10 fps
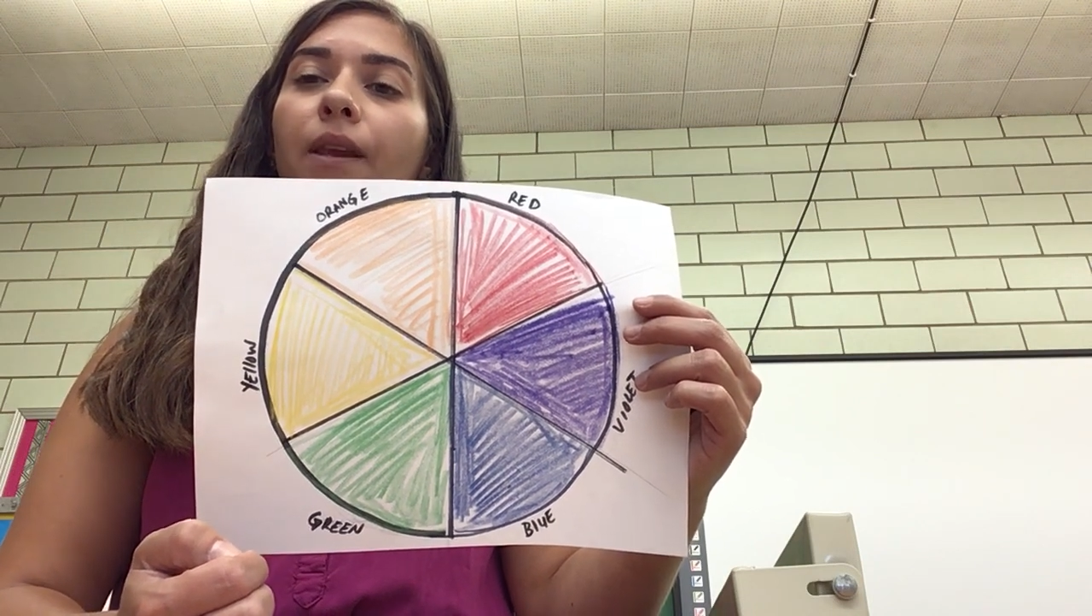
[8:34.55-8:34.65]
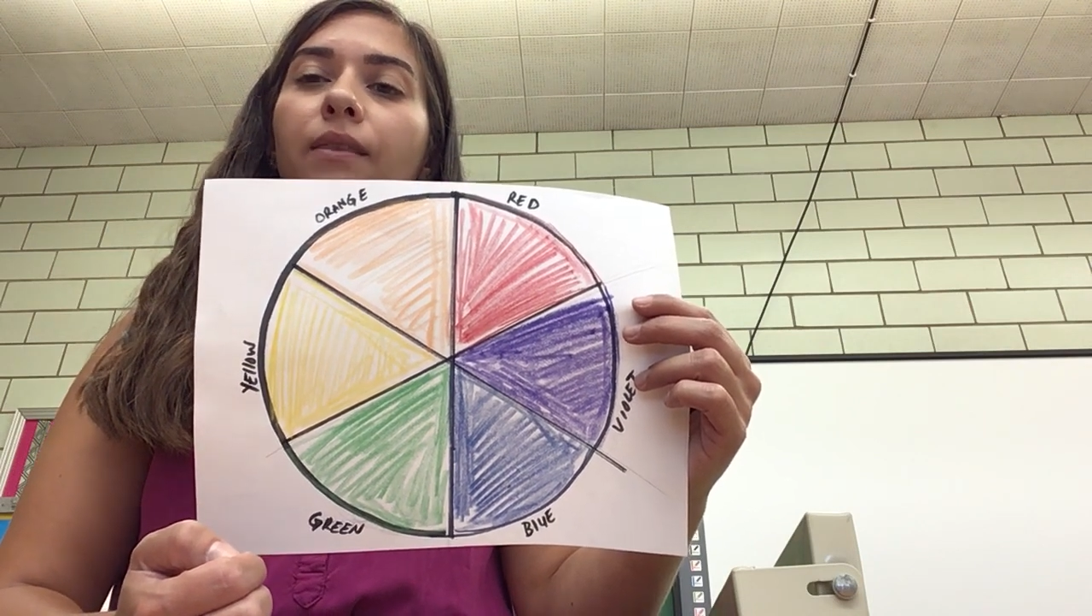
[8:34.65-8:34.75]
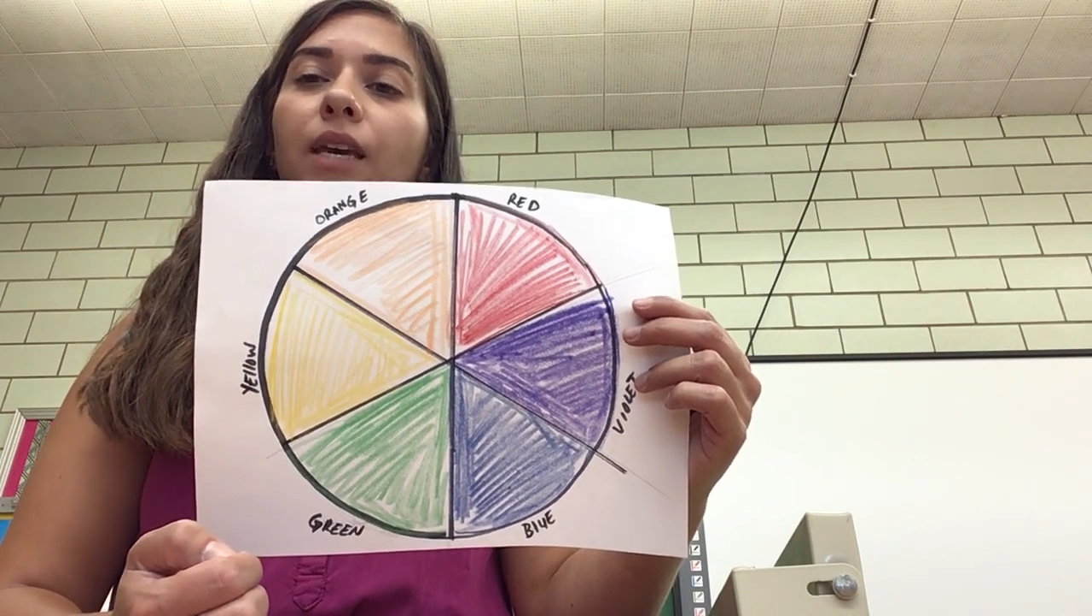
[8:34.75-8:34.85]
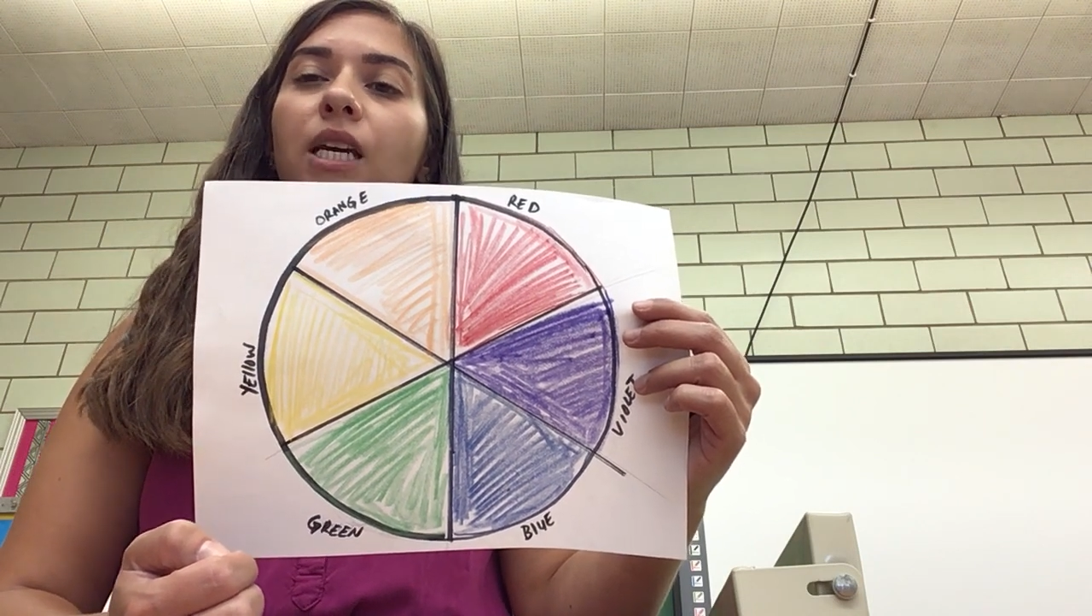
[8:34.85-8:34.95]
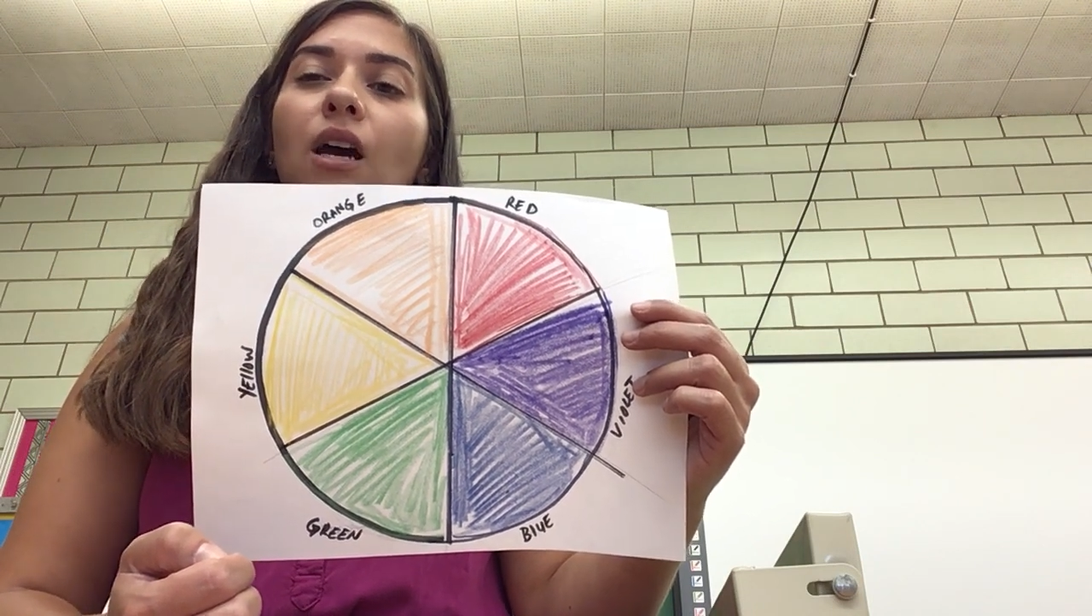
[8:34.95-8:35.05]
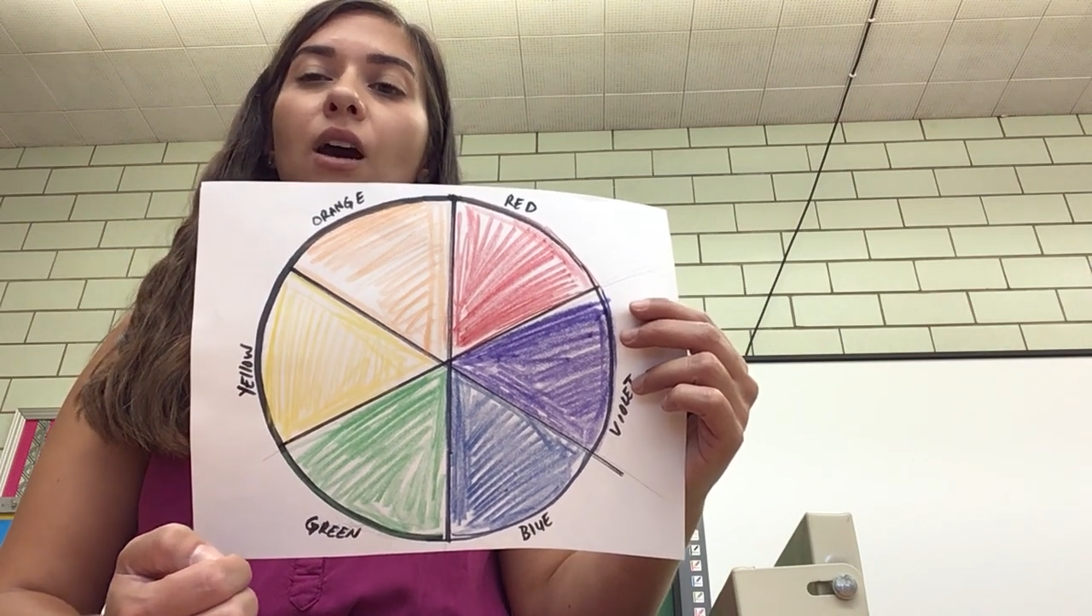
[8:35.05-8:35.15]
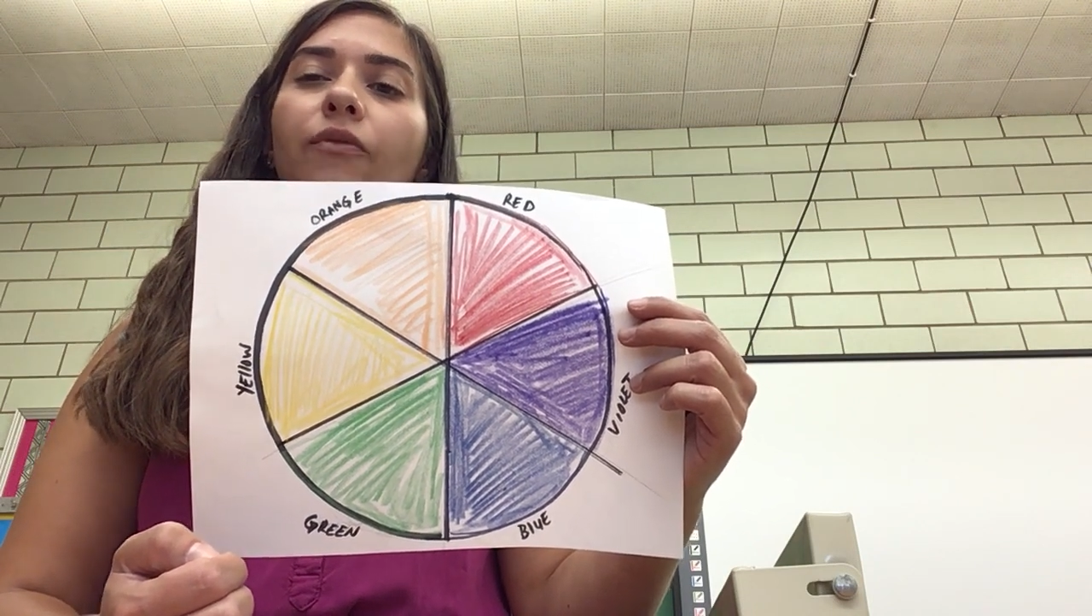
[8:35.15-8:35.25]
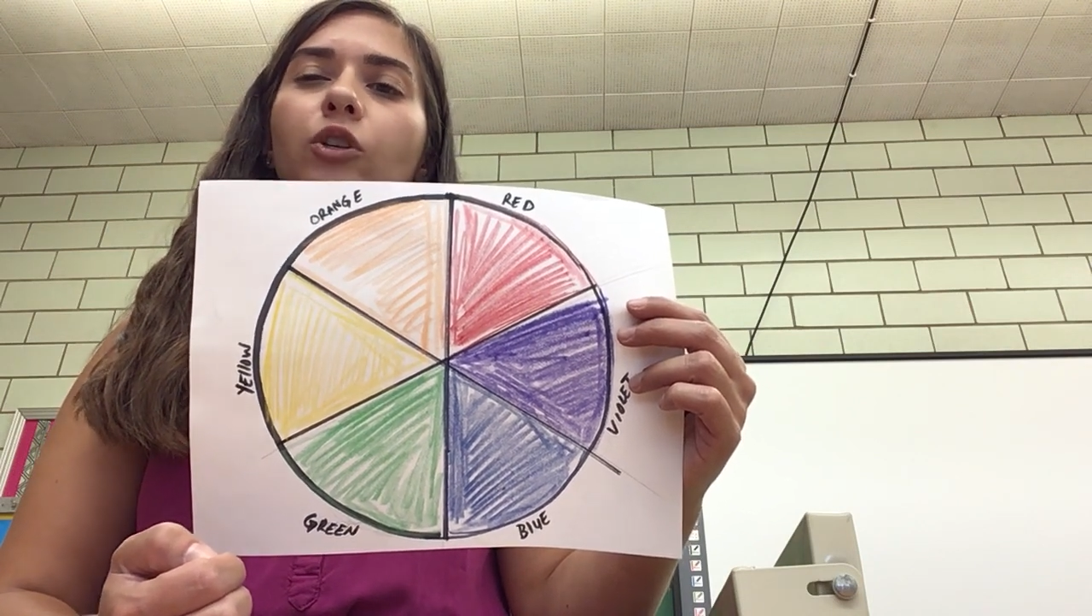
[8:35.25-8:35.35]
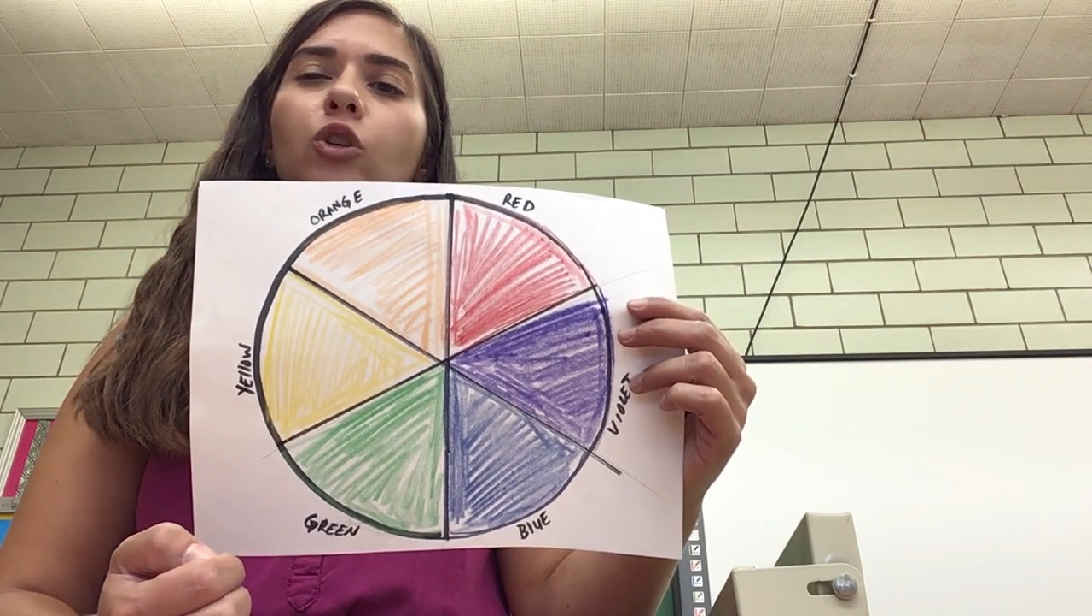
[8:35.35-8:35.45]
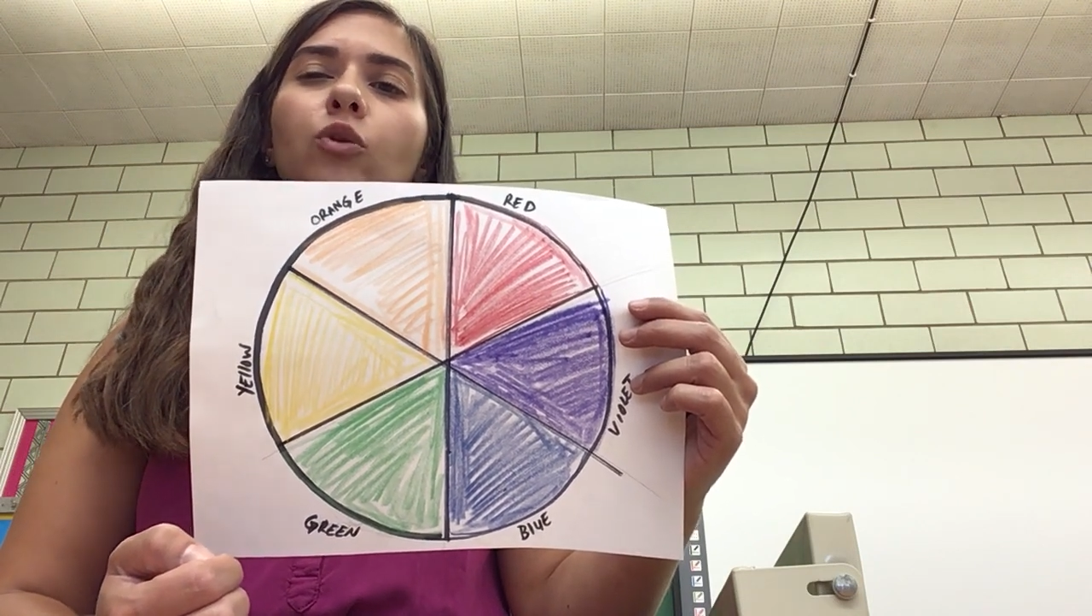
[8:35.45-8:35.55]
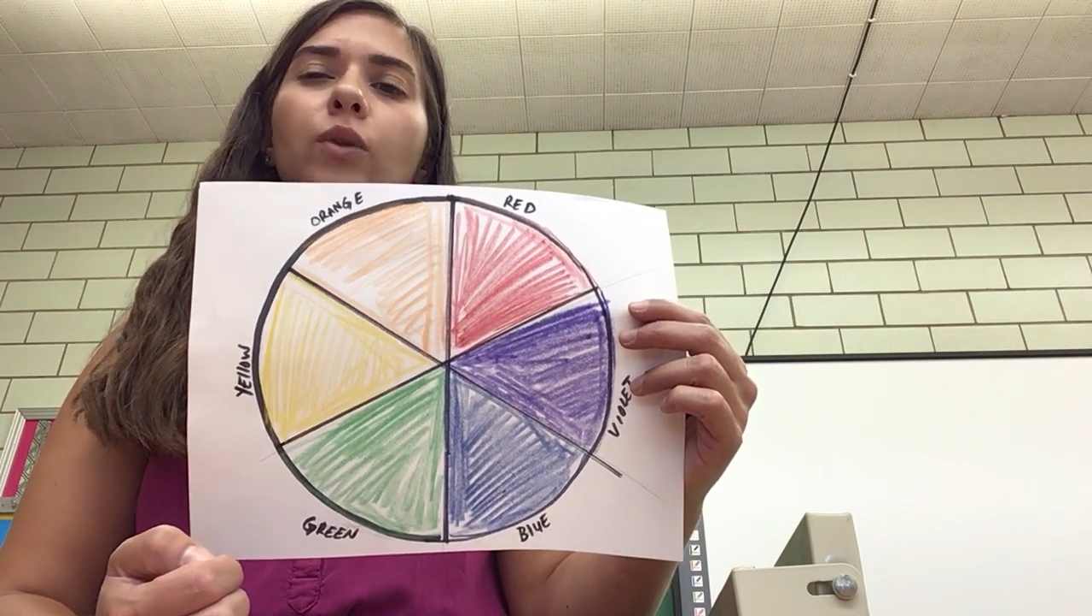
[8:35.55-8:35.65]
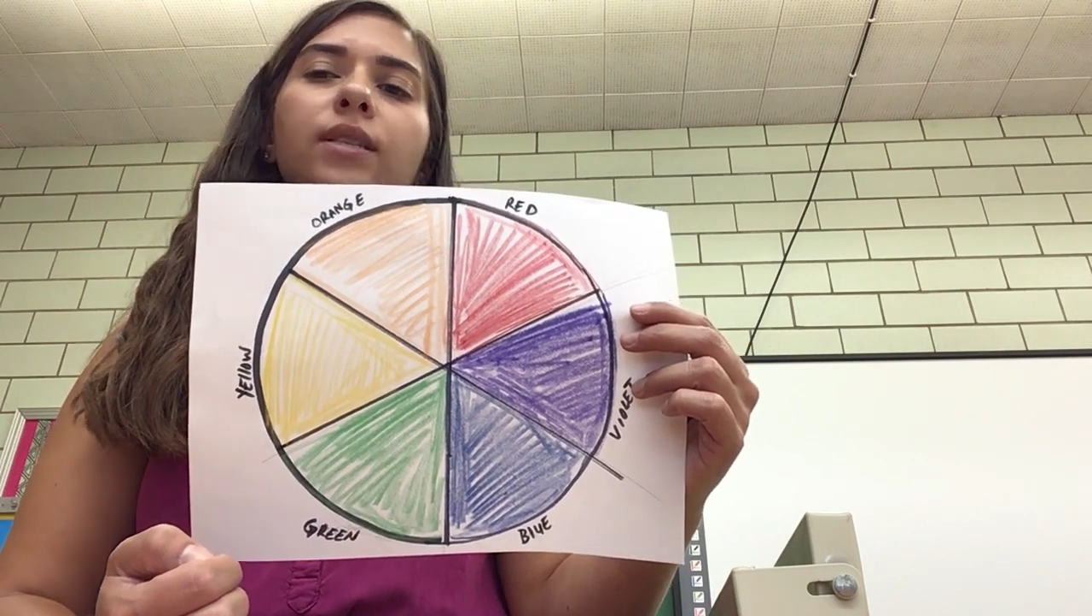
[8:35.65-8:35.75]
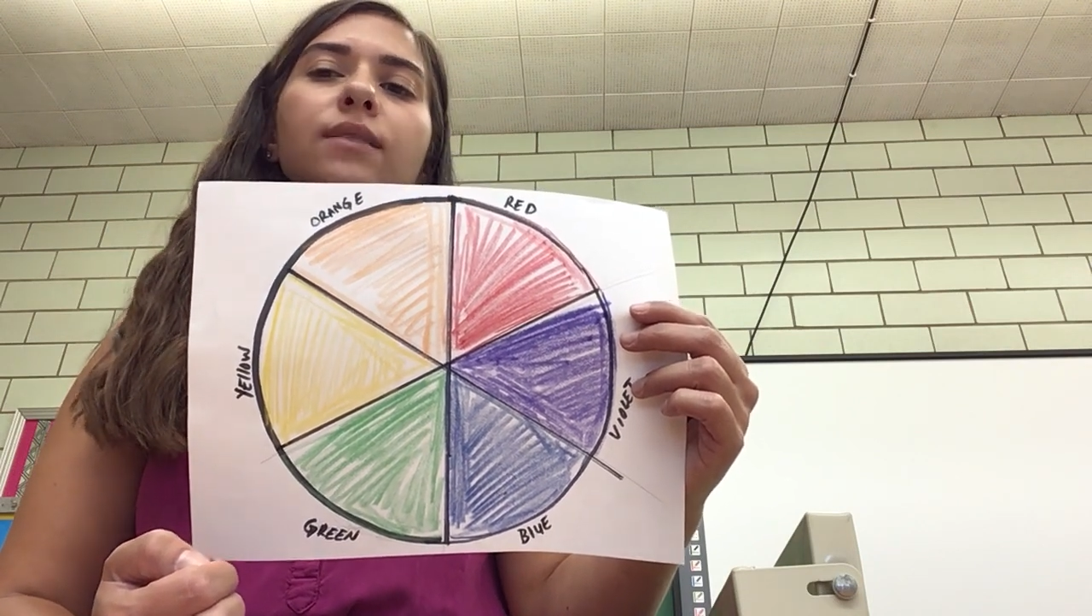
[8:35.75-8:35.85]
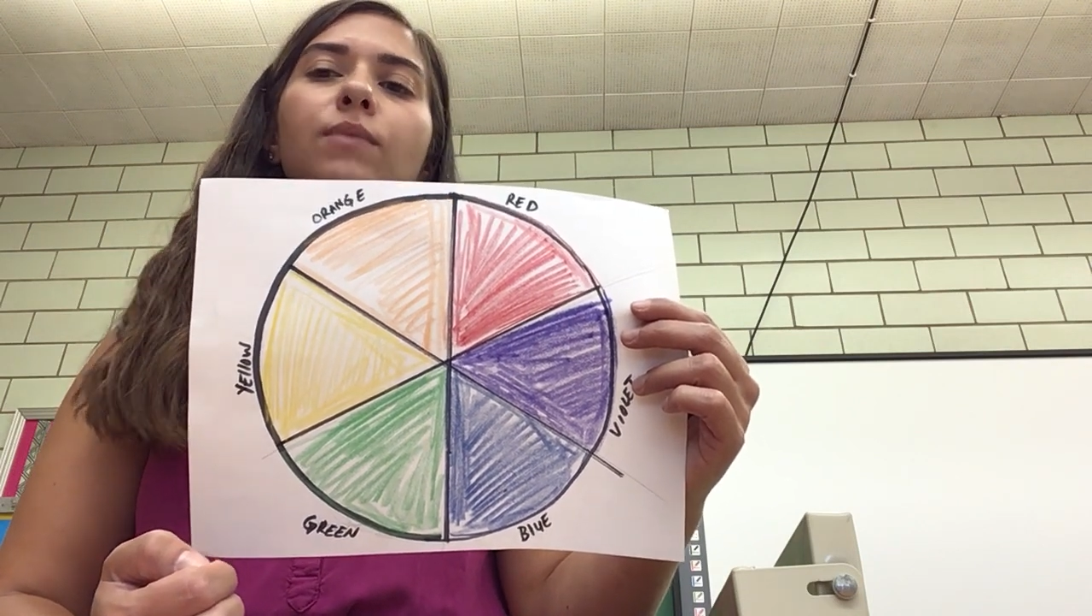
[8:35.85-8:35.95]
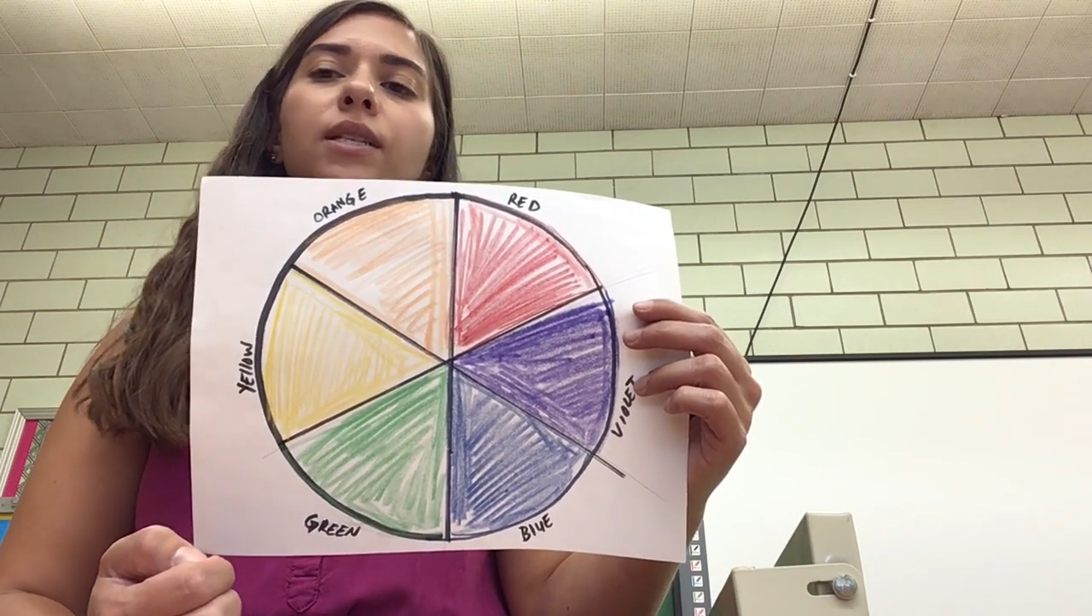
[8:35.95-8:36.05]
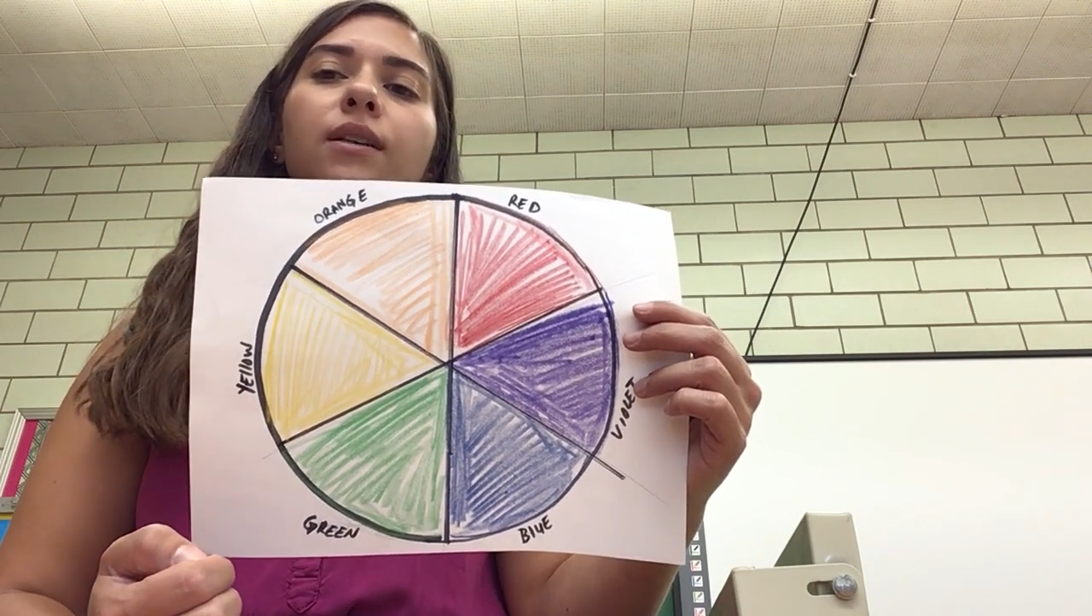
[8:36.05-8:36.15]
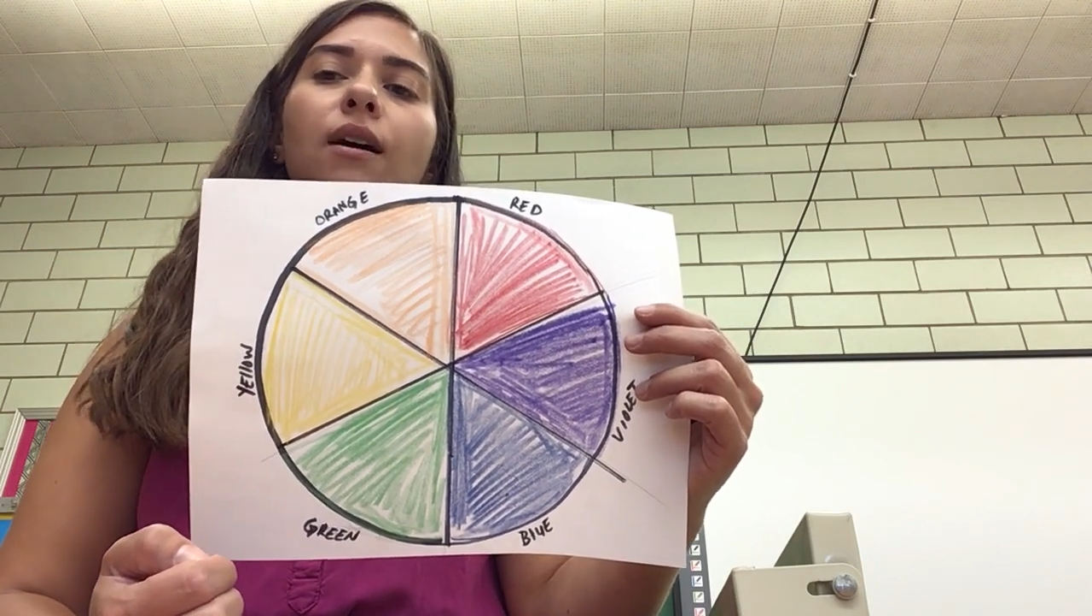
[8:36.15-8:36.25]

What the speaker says: Think of Christmas